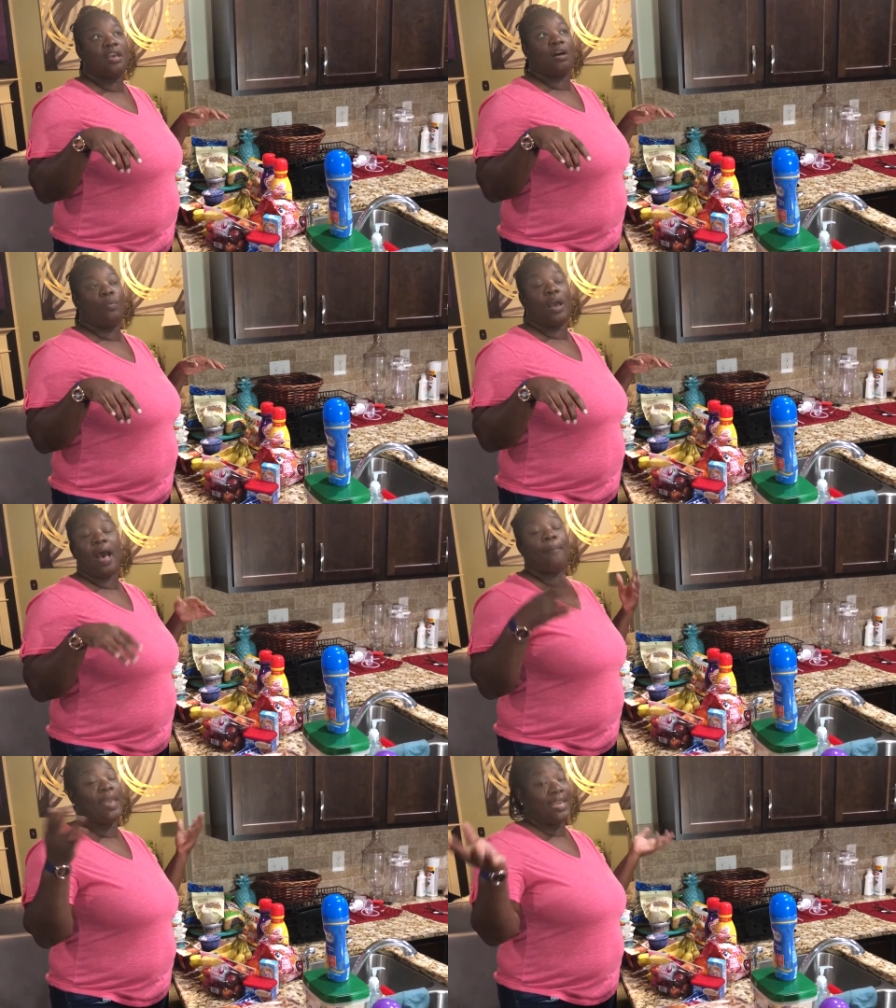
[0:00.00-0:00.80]
Well,
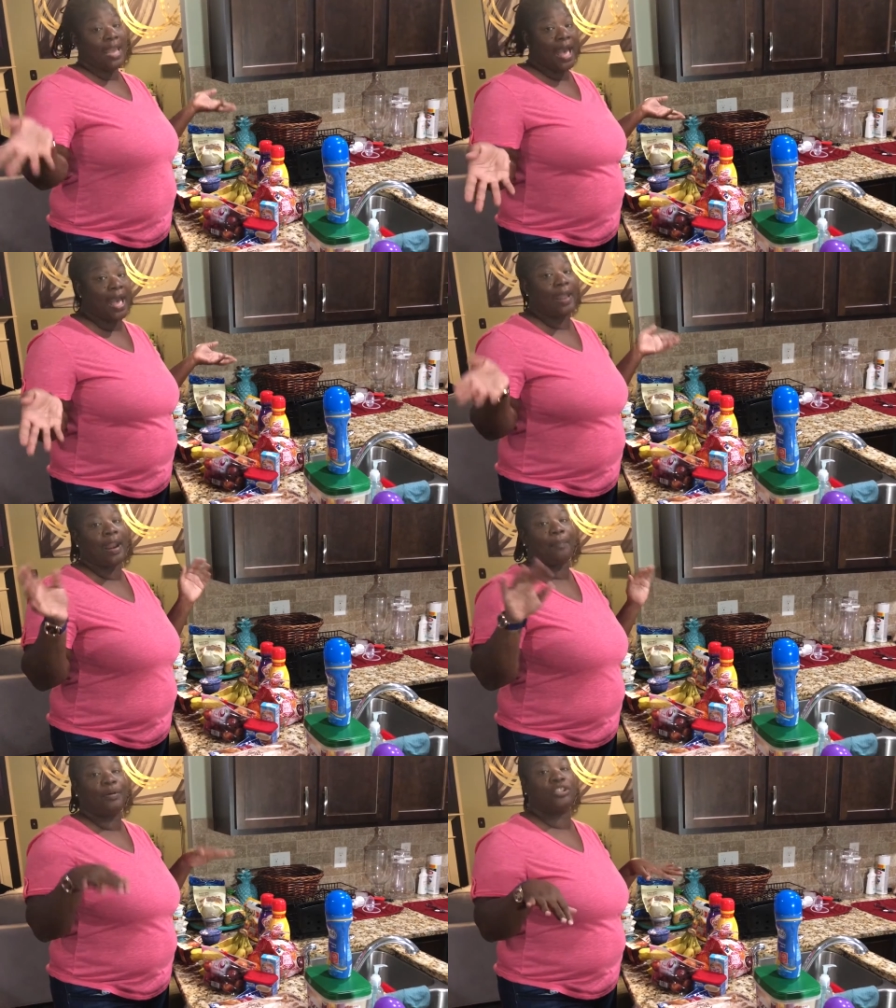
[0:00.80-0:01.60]
I make it hot and
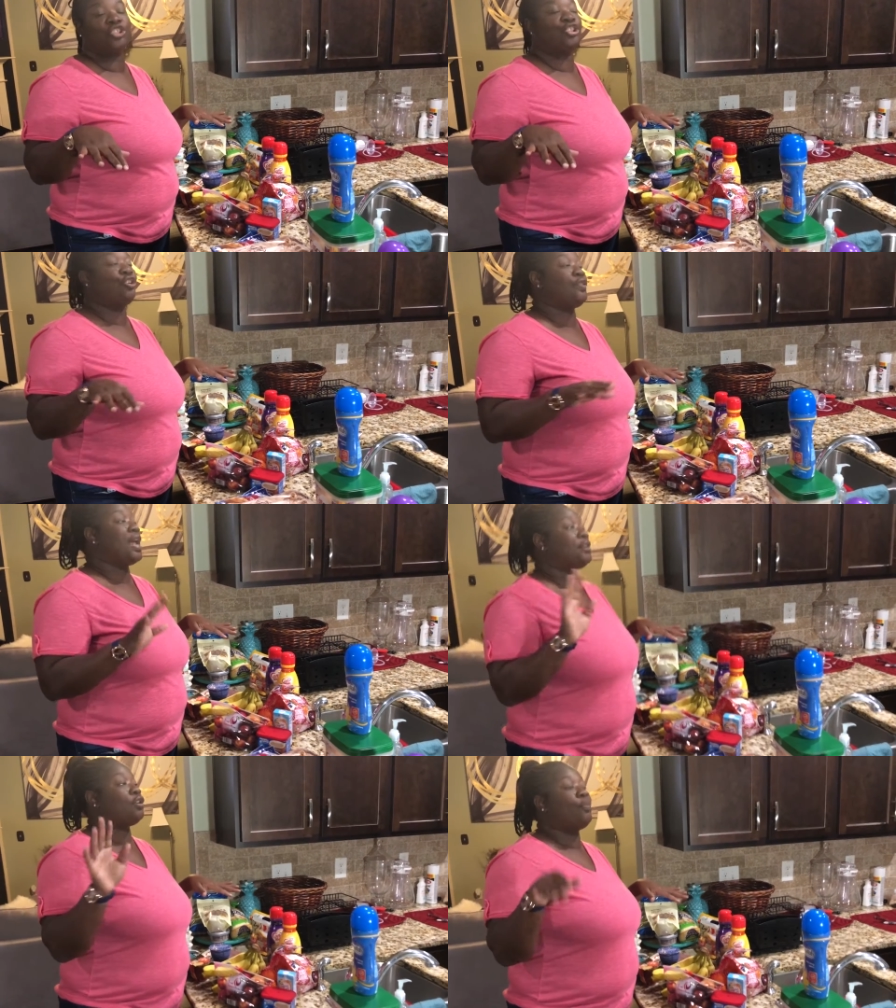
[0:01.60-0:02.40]
I put the sugar in.
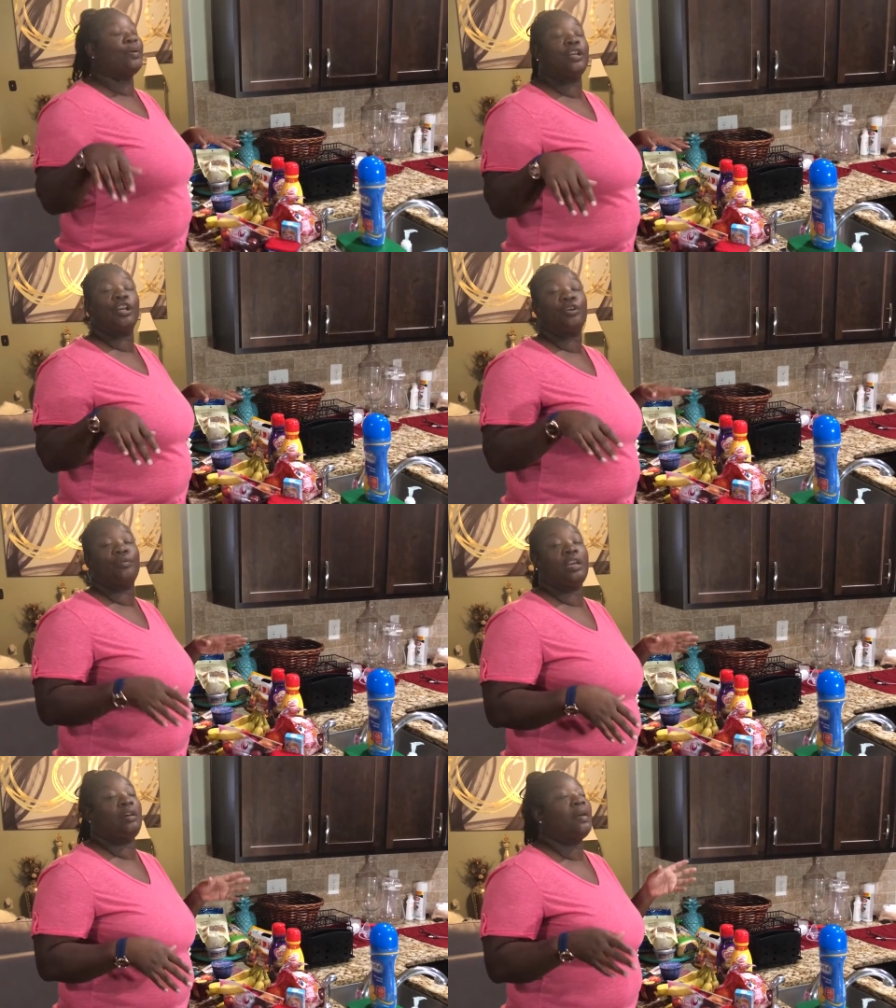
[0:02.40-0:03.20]
I don't put any
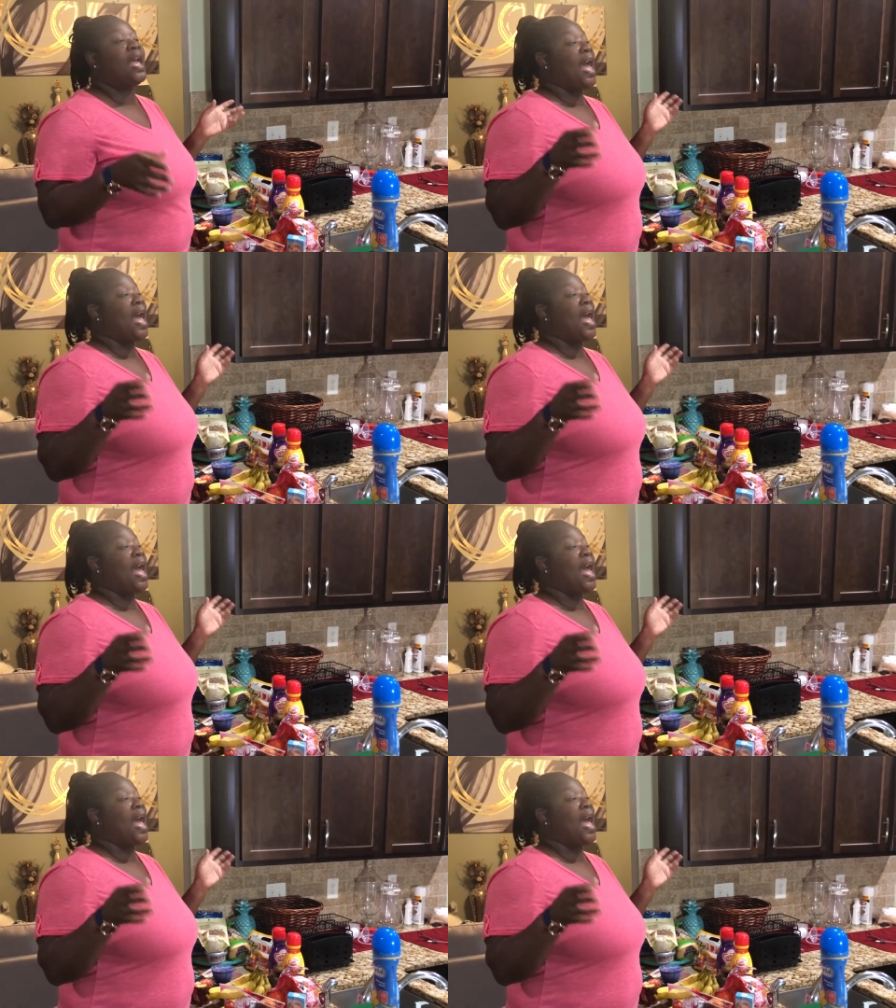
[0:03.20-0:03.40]
cream.